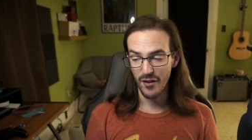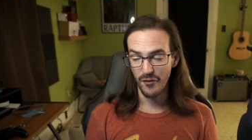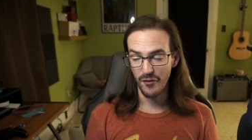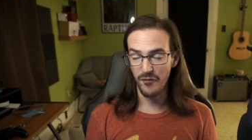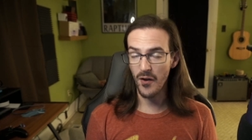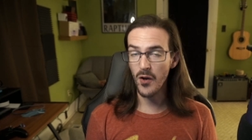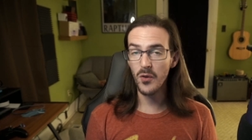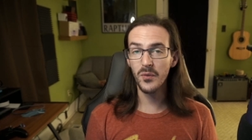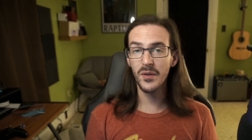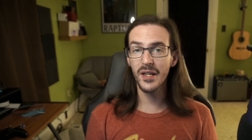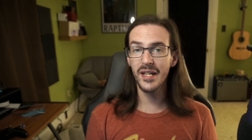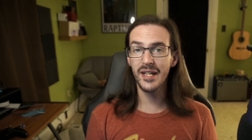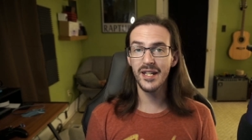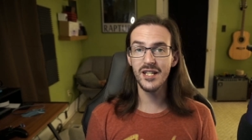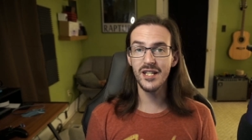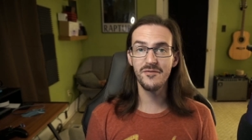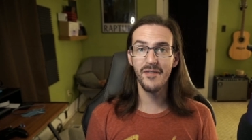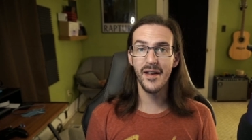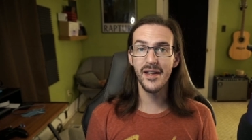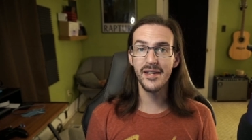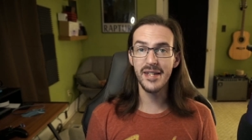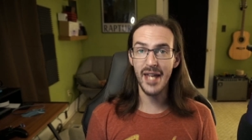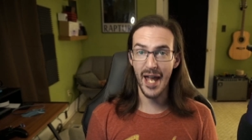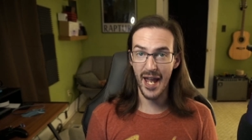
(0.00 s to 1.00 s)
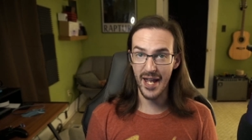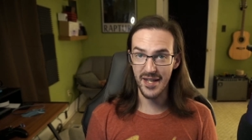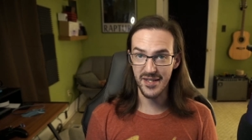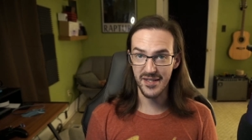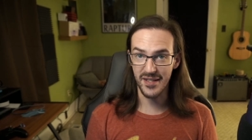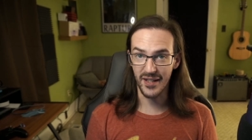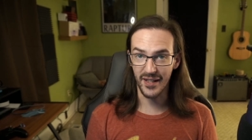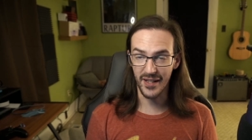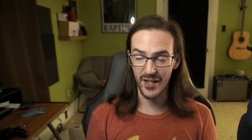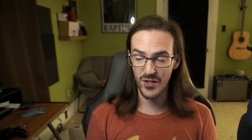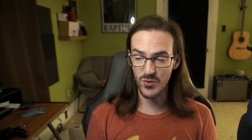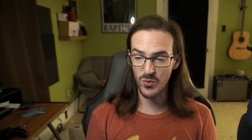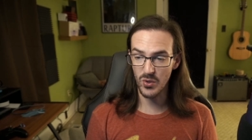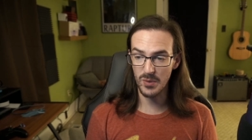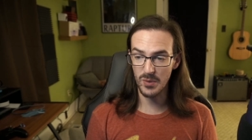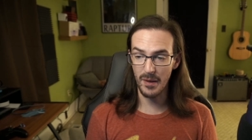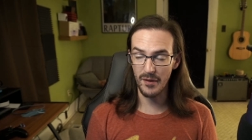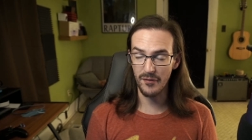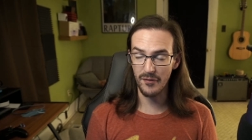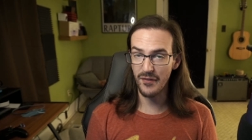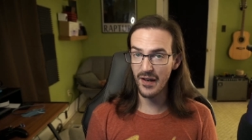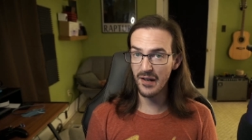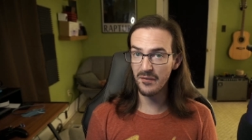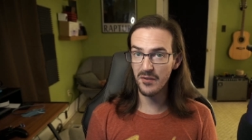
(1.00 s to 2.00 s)
Phone link is fantastic. It is one of
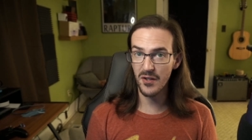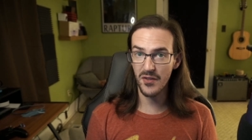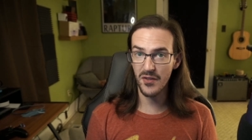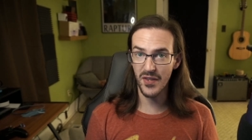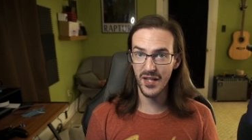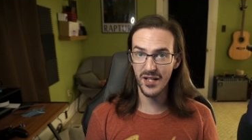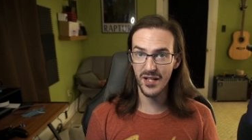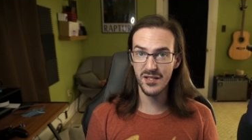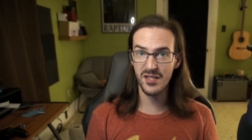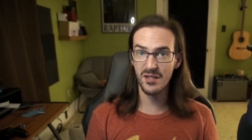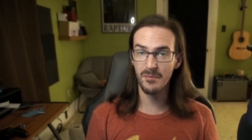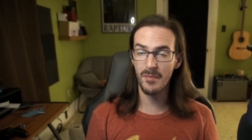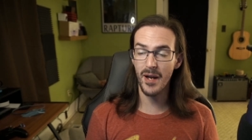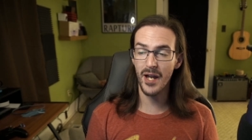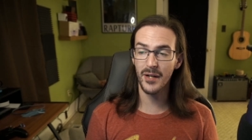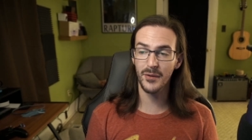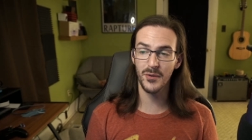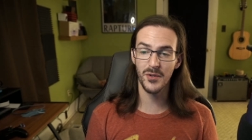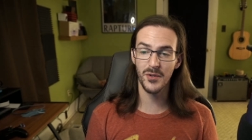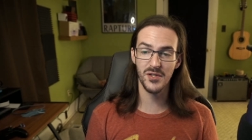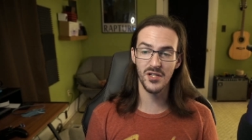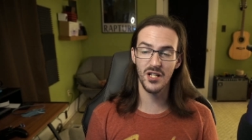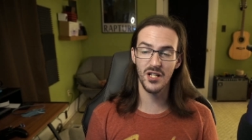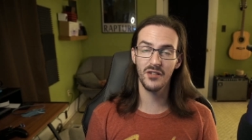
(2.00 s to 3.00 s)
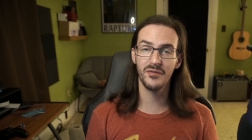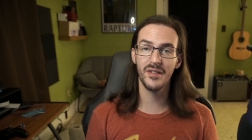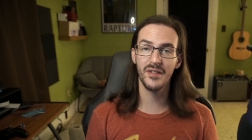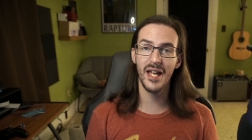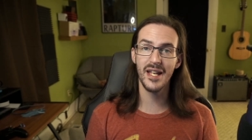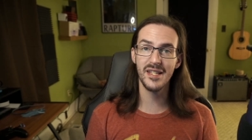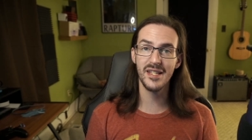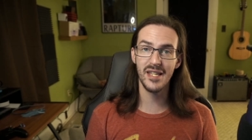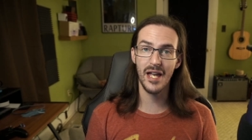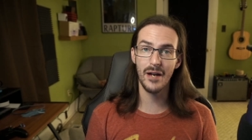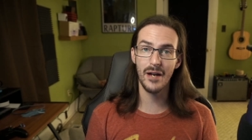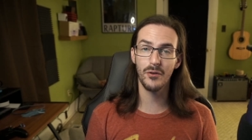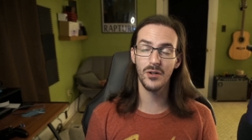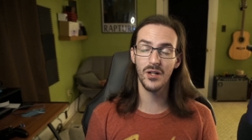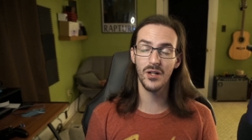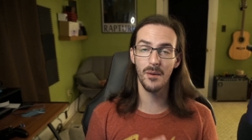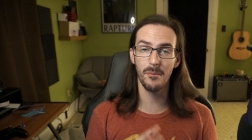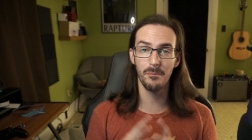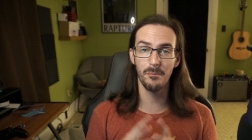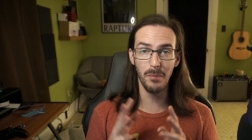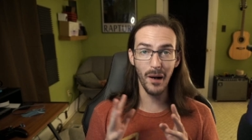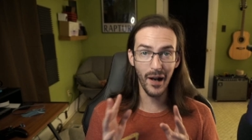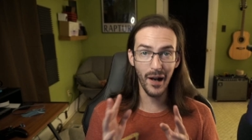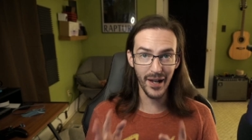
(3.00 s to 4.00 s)
my favorite things that Microsoft has ever
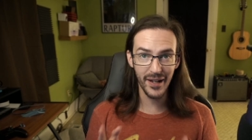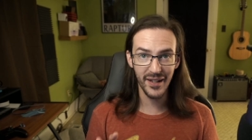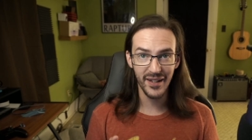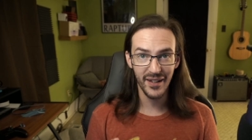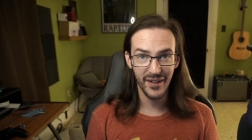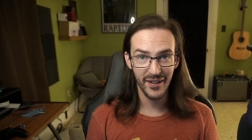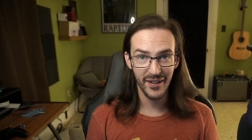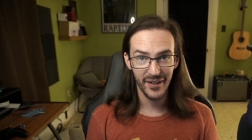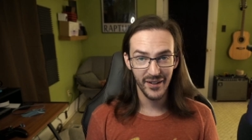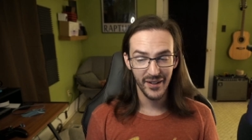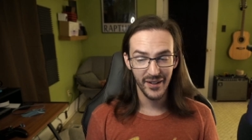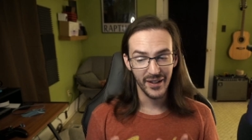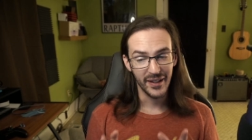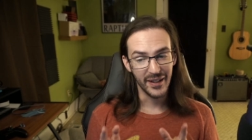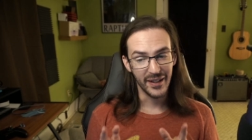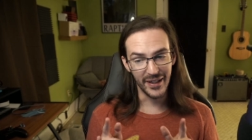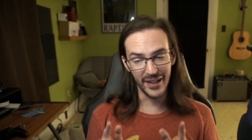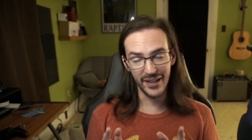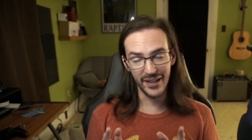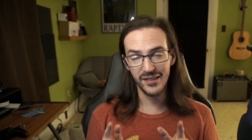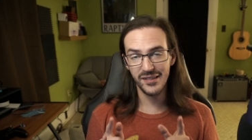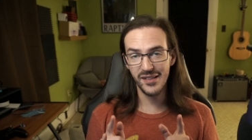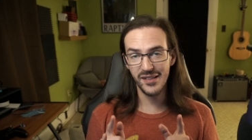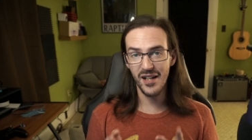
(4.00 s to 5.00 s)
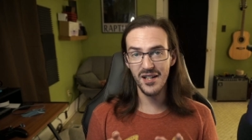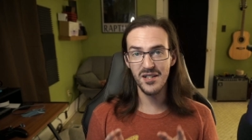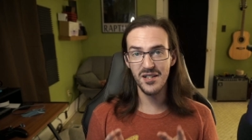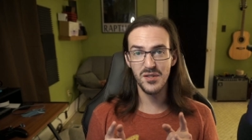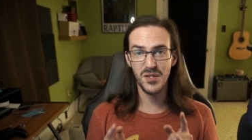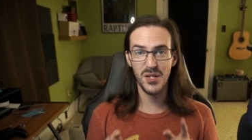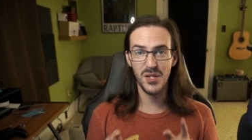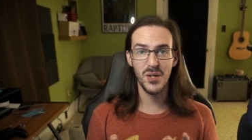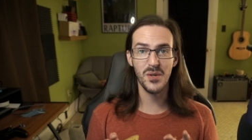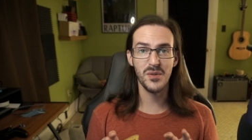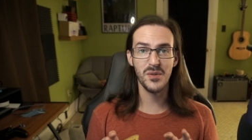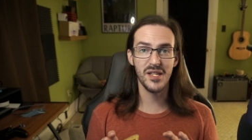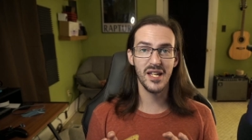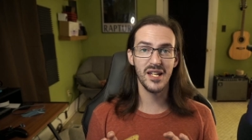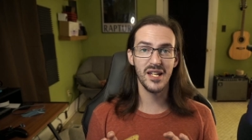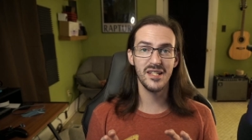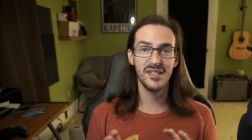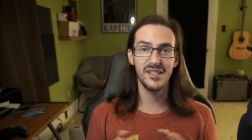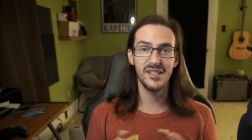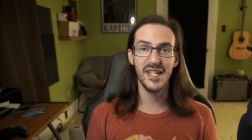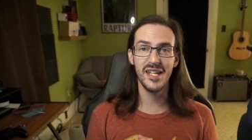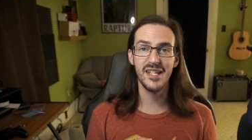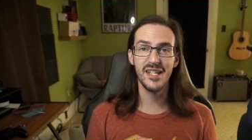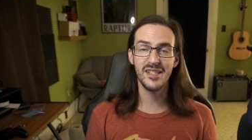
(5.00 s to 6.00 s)
done, but it does use a
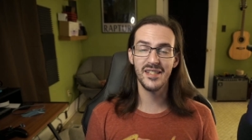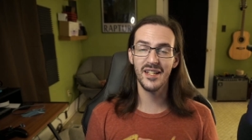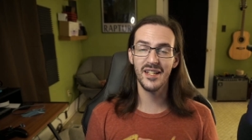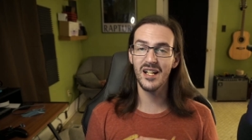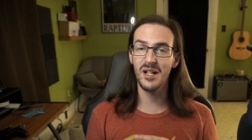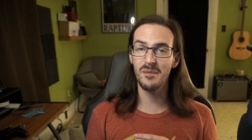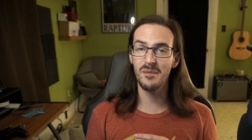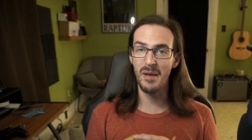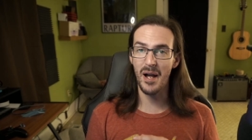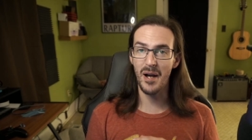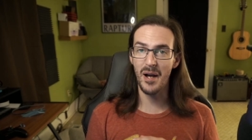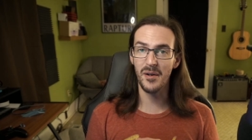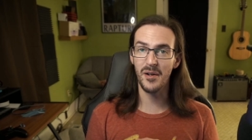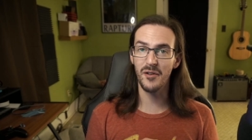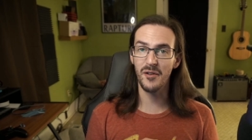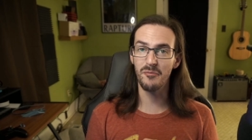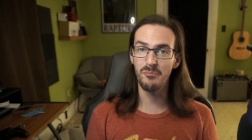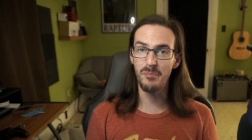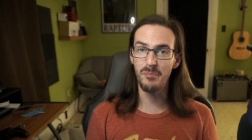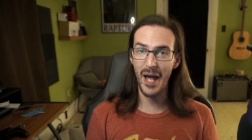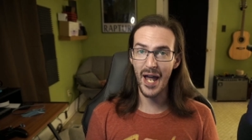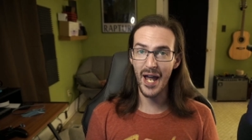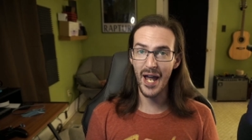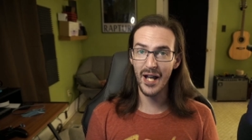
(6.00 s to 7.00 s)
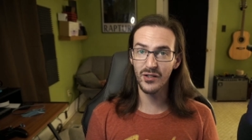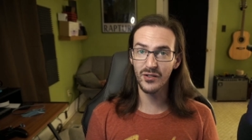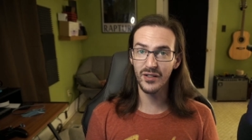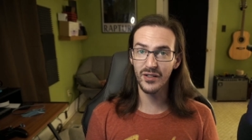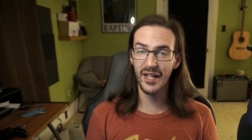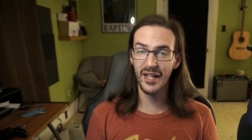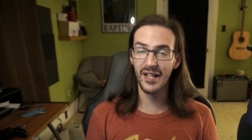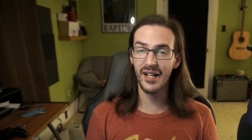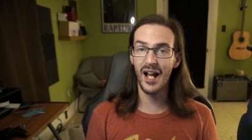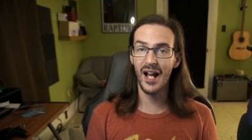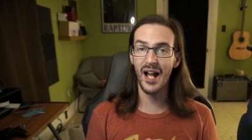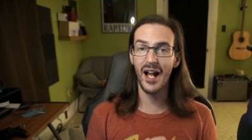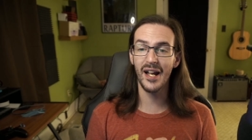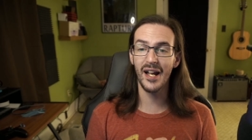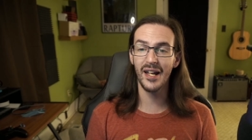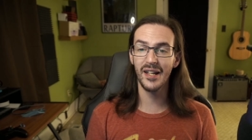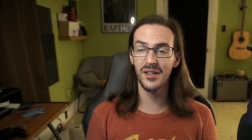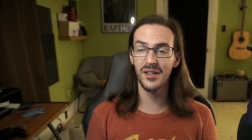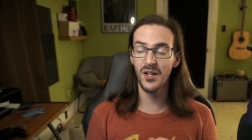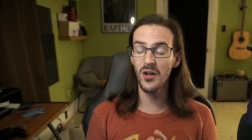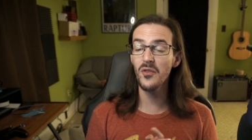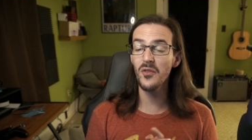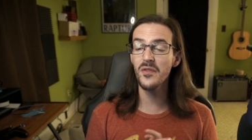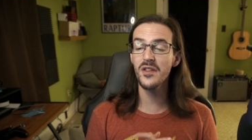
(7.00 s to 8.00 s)
decent amount of battery and
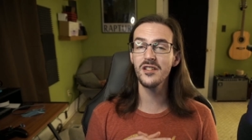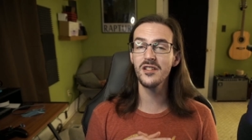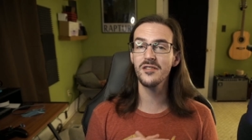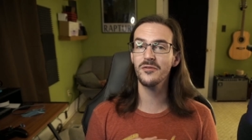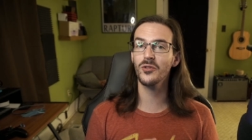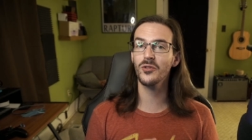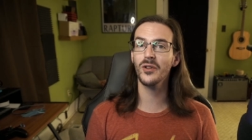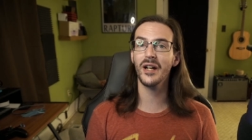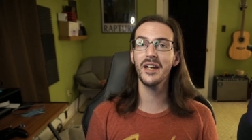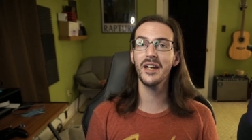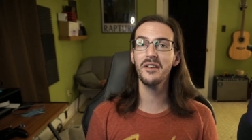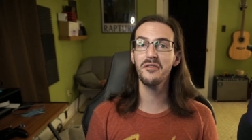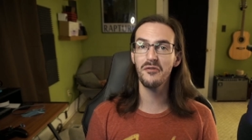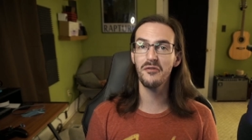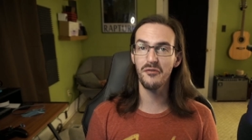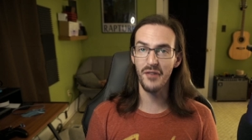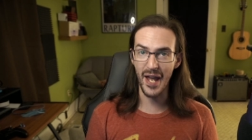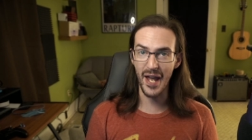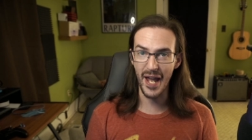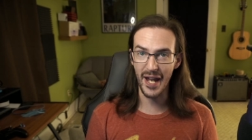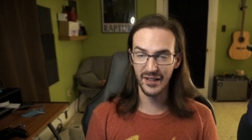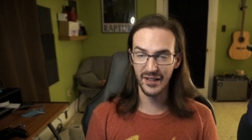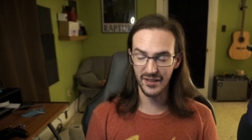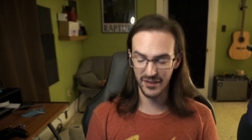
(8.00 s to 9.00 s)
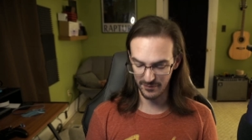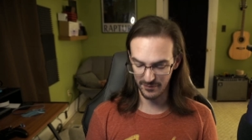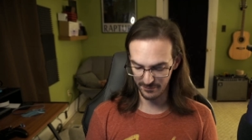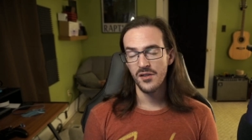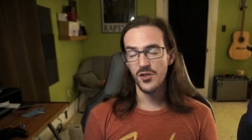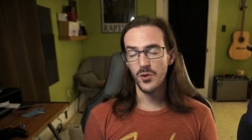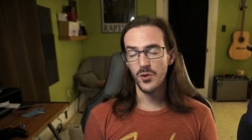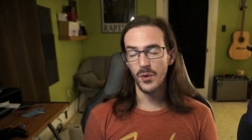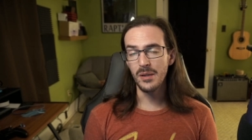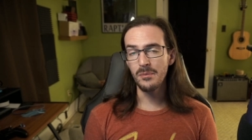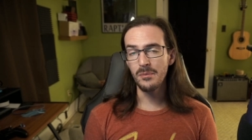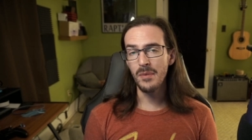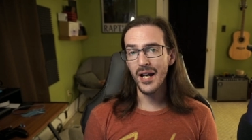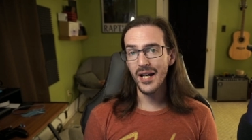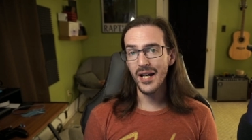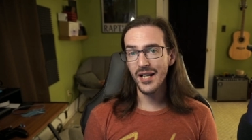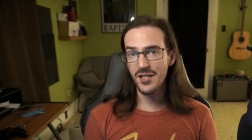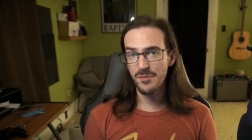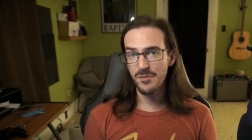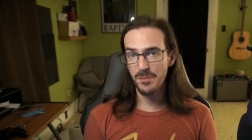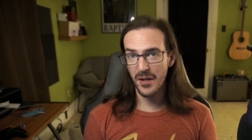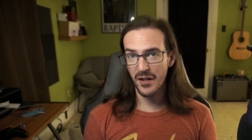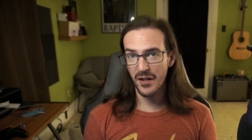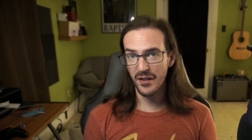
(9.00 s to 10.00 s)
I know this for a fact. So in my
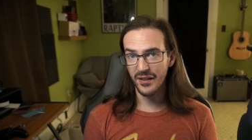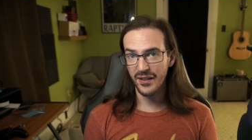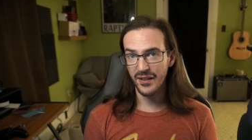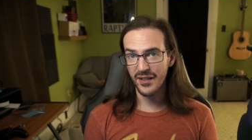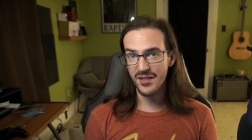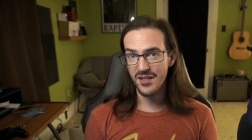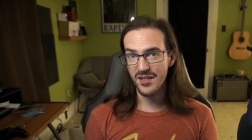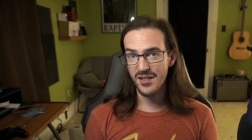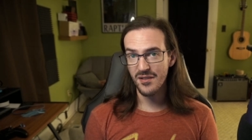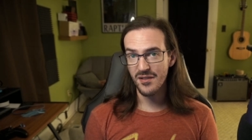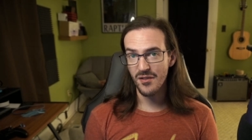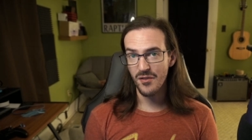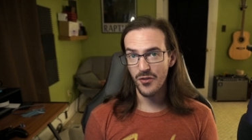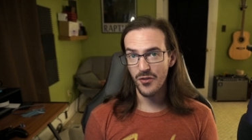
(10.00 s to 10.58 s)
experience,